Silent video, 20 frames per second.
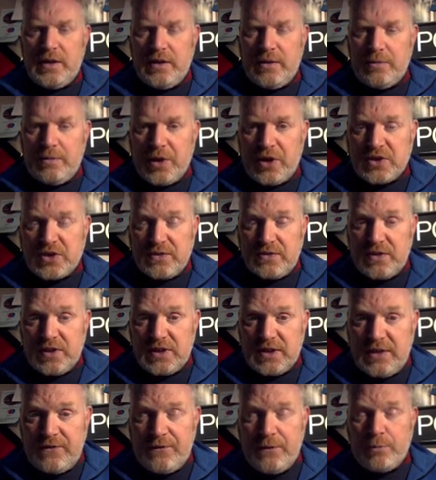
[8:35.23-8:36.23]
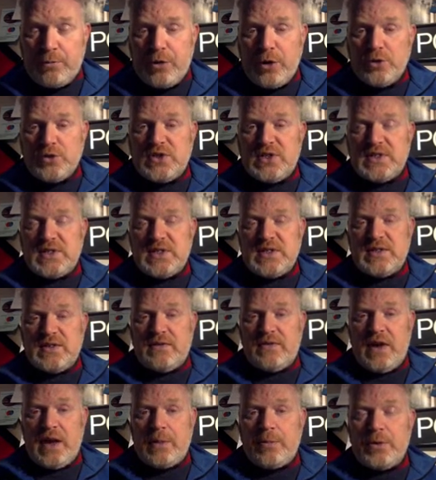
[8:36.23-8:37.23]
because of the different processes that
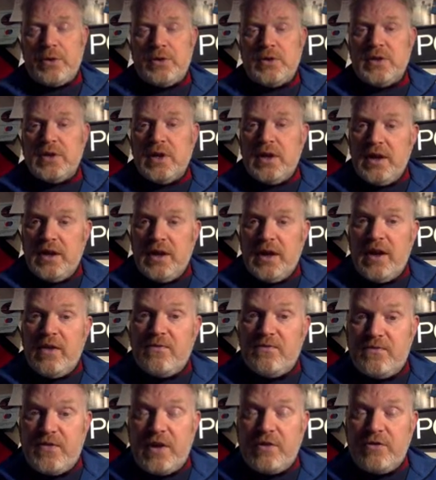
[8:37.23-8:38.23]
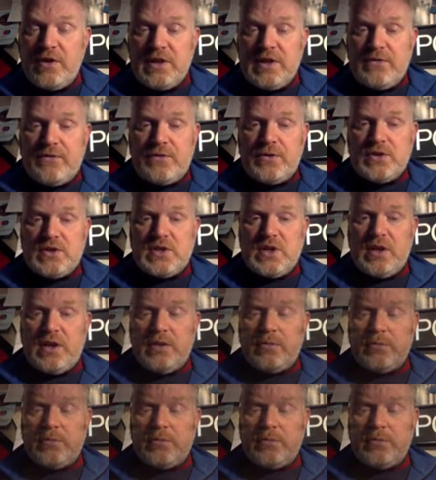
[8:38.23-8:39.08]
have happened at very different times.